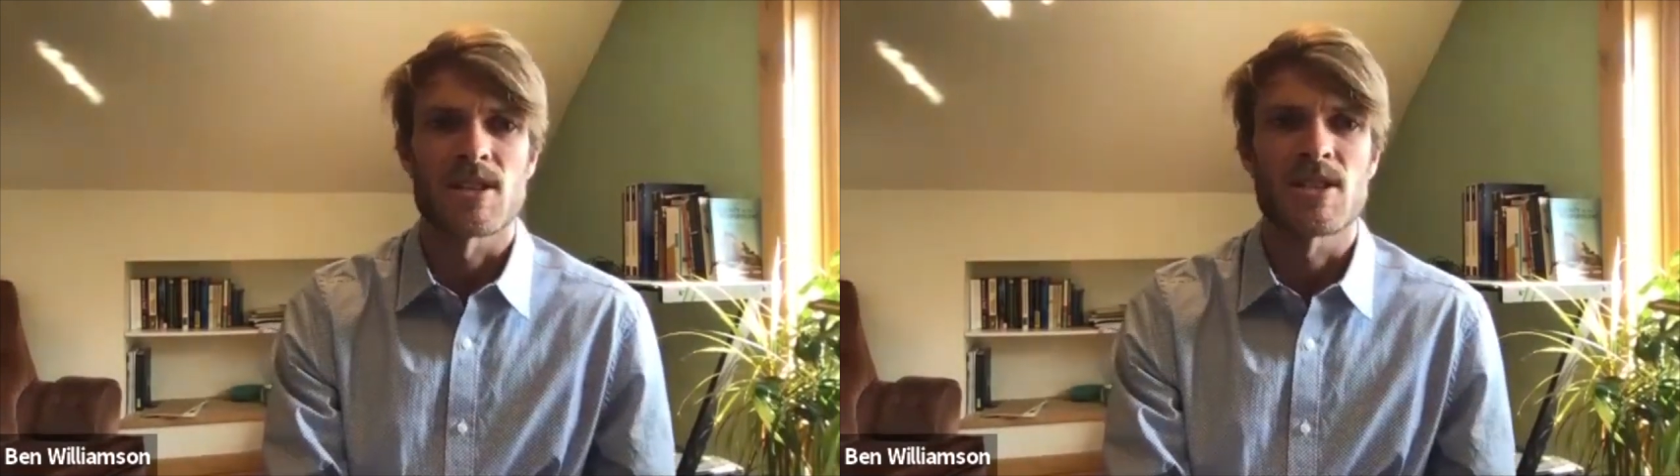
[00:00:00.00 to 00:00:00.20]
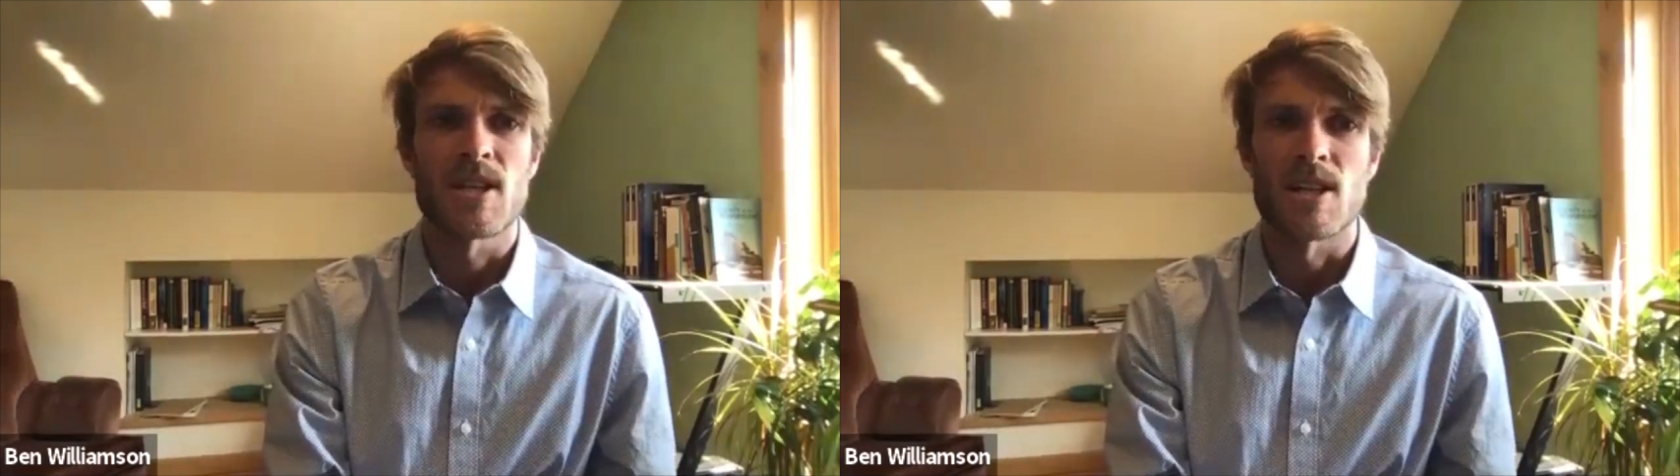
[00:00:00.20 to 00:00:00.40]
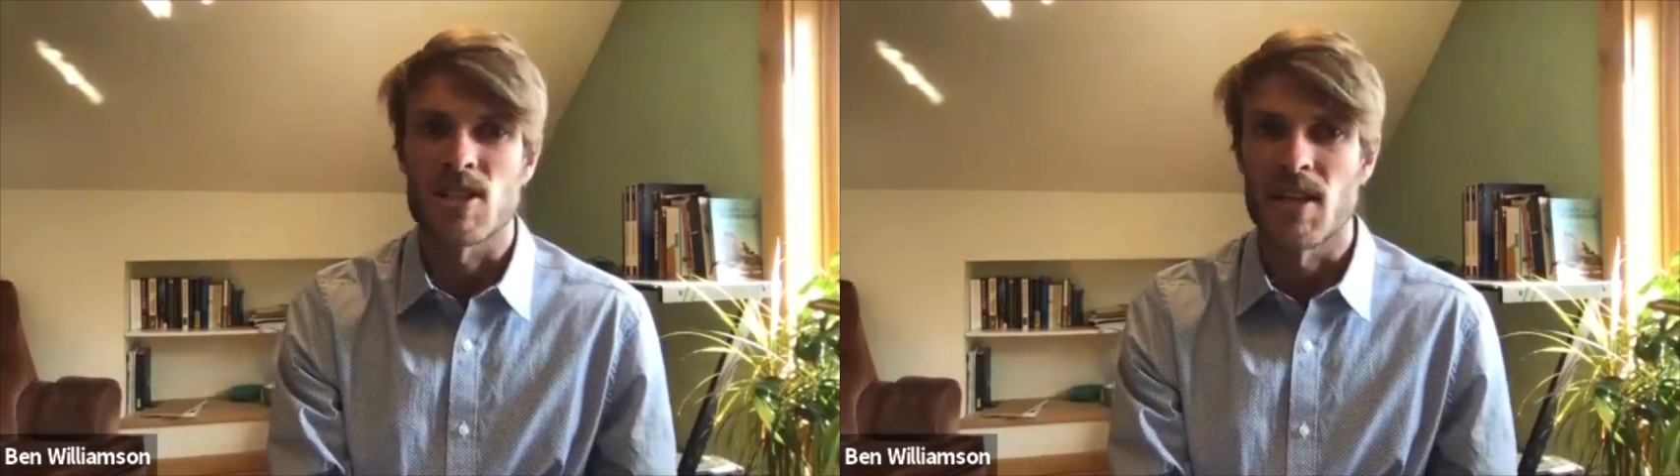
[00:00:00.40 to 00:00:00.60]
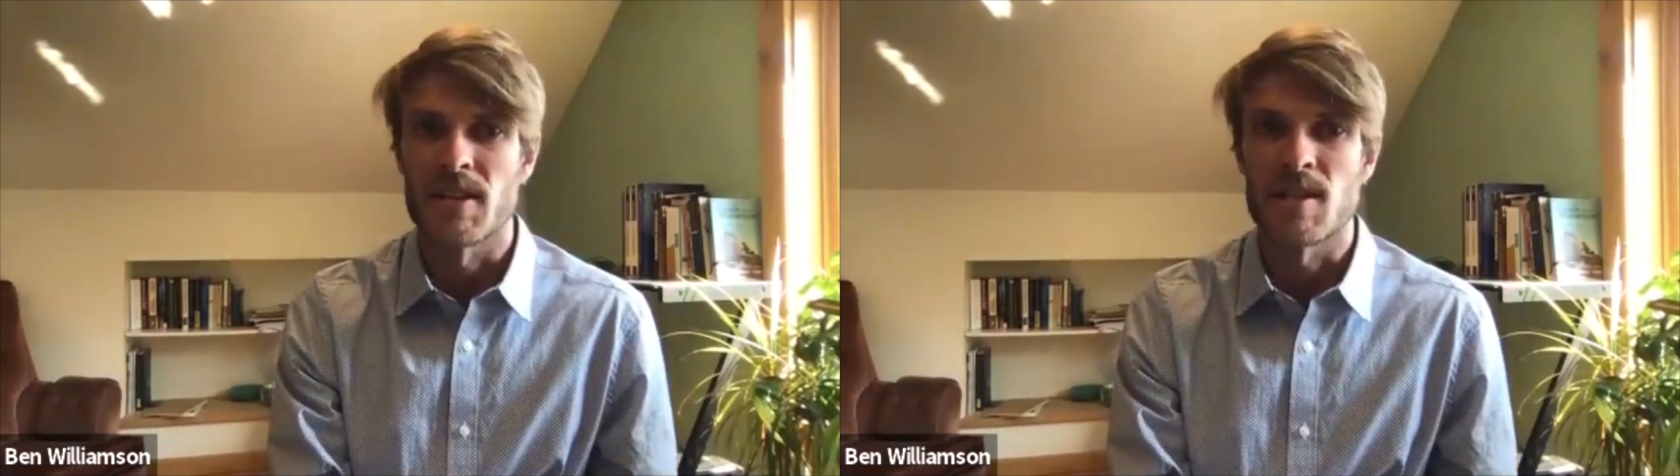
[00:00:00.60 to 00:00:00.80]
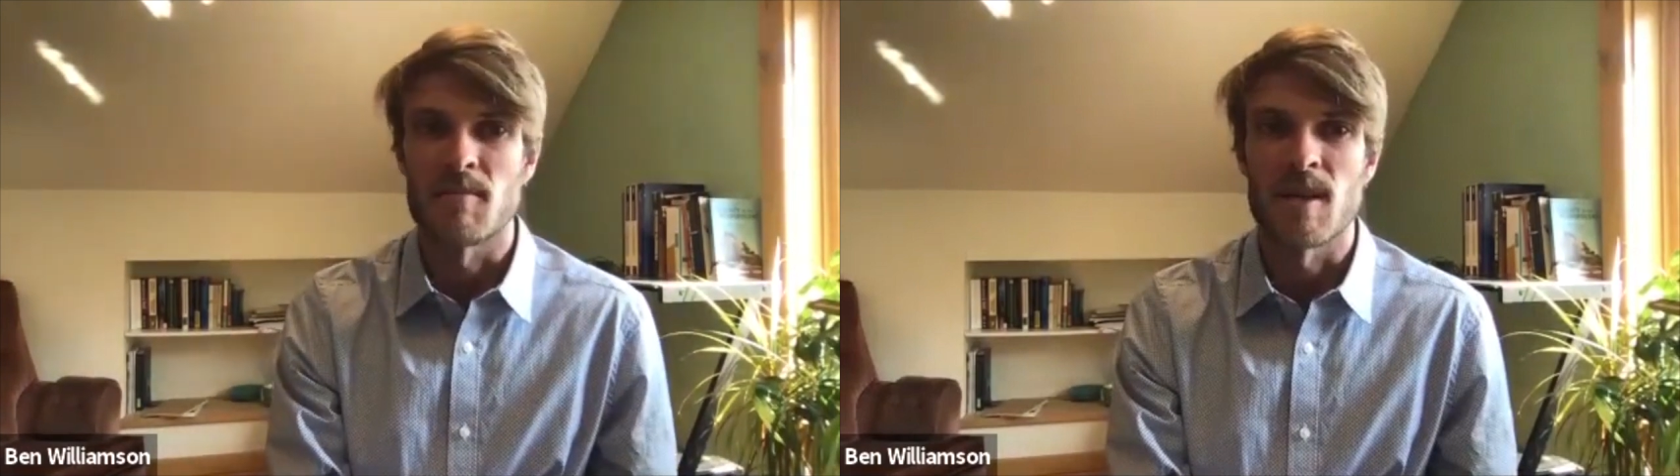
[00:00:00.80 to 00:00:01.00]
touched on
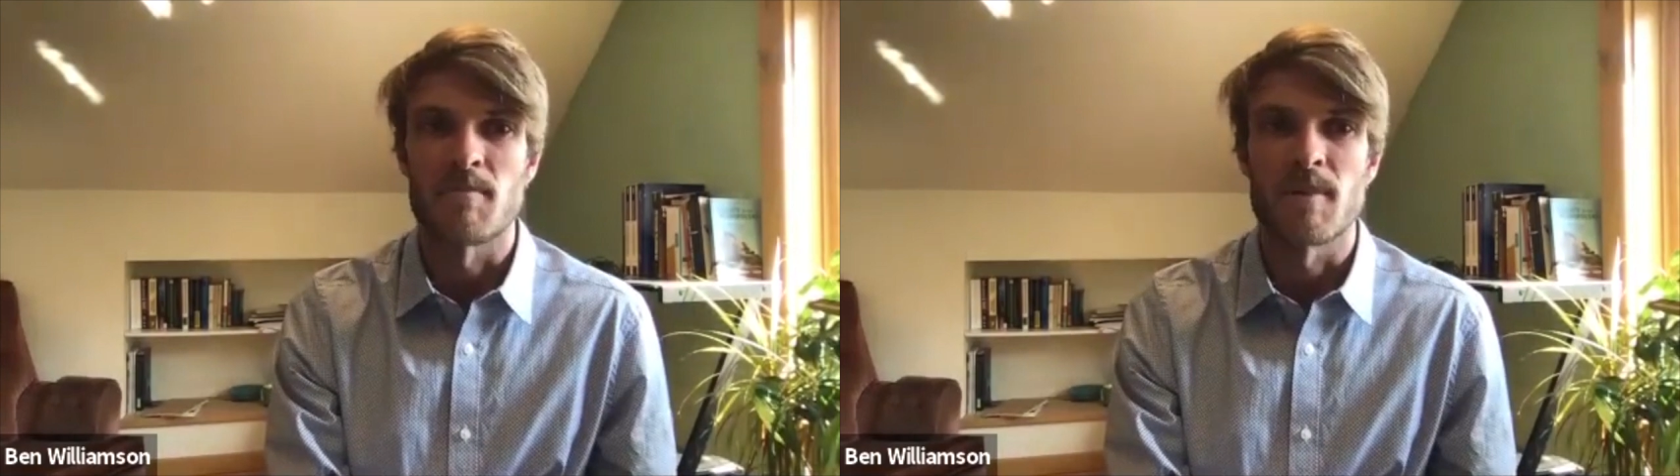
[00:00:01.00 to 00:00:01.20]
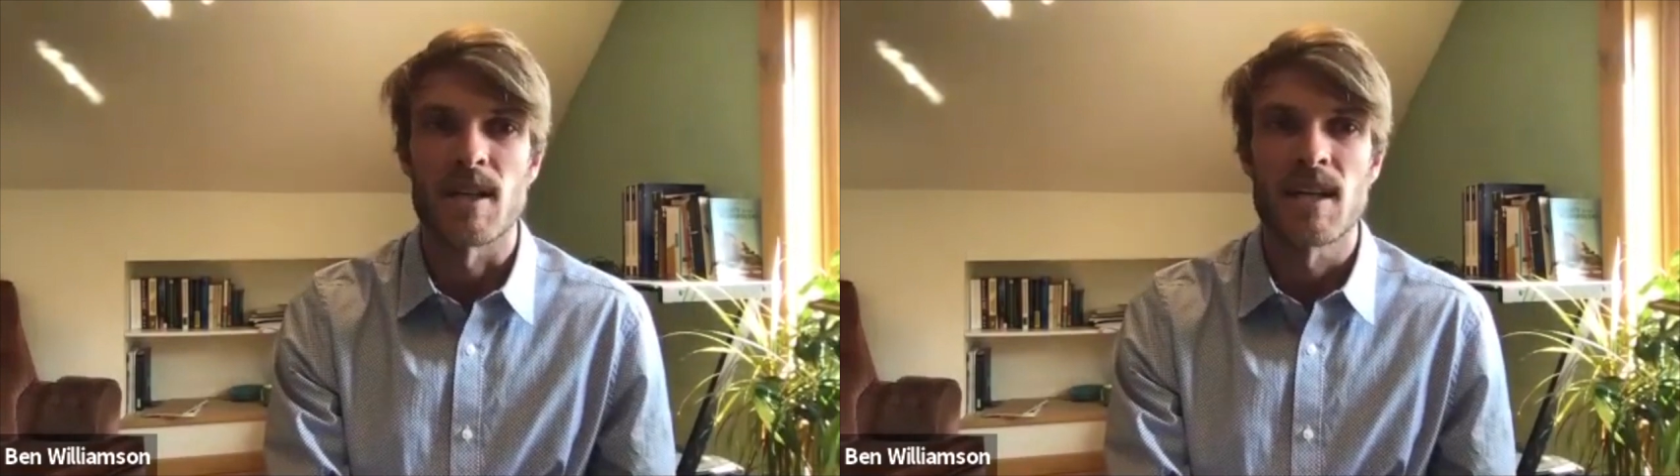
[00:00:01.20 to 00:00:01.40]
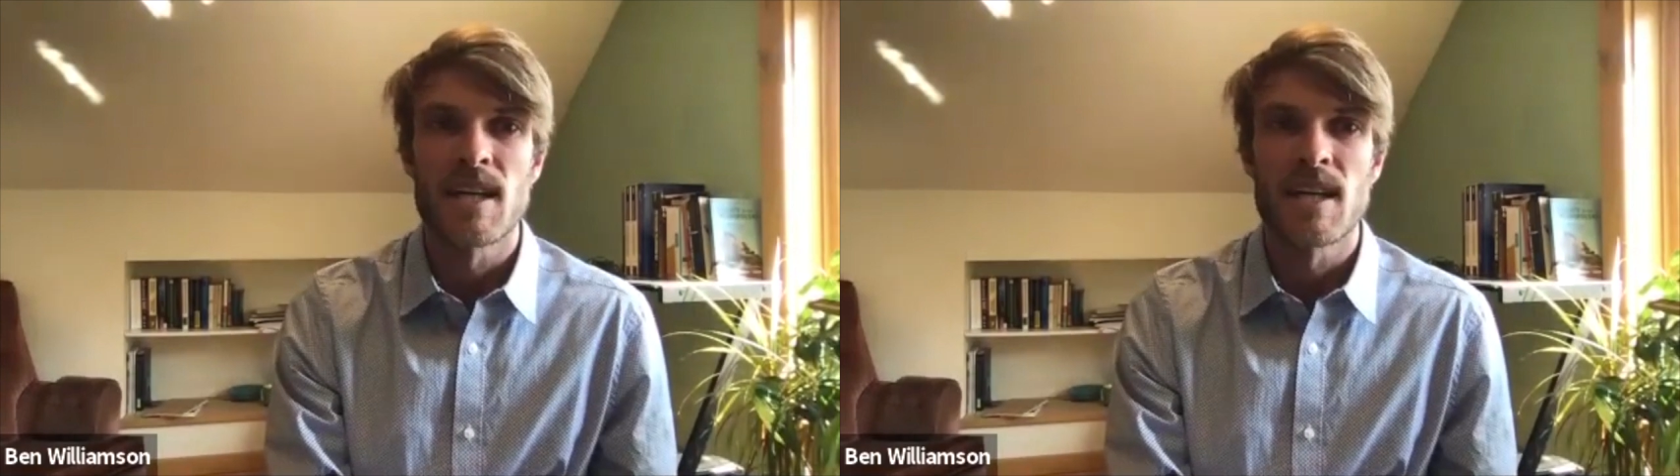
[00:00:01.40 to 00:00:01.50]
this a bit, but